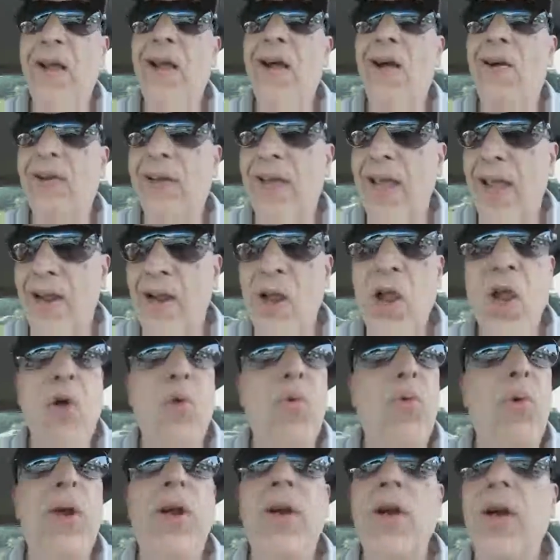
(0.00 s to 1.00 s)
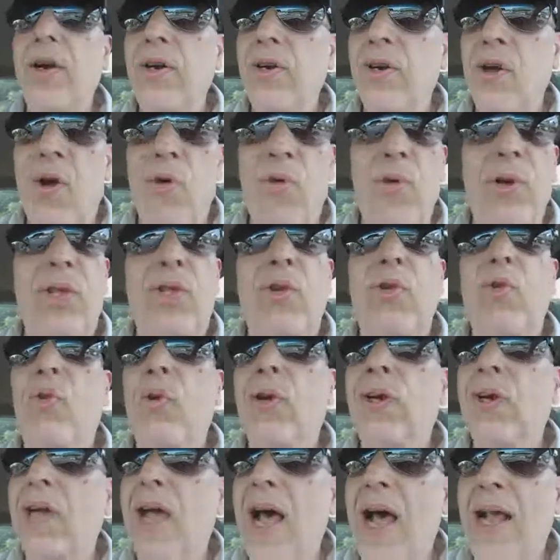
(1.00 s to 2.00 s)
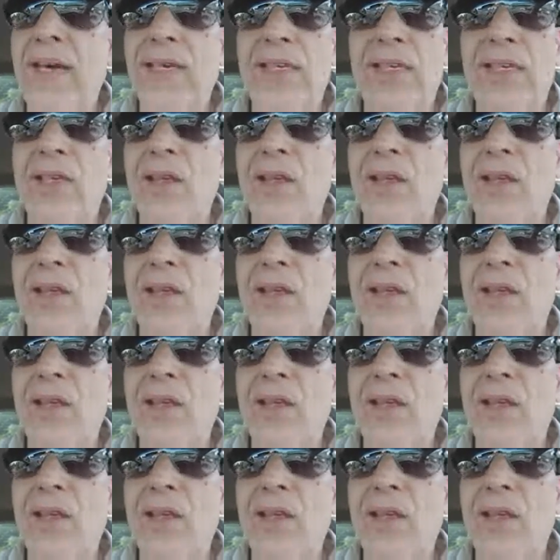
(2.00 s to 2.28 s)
okay, we're going to go into a lot of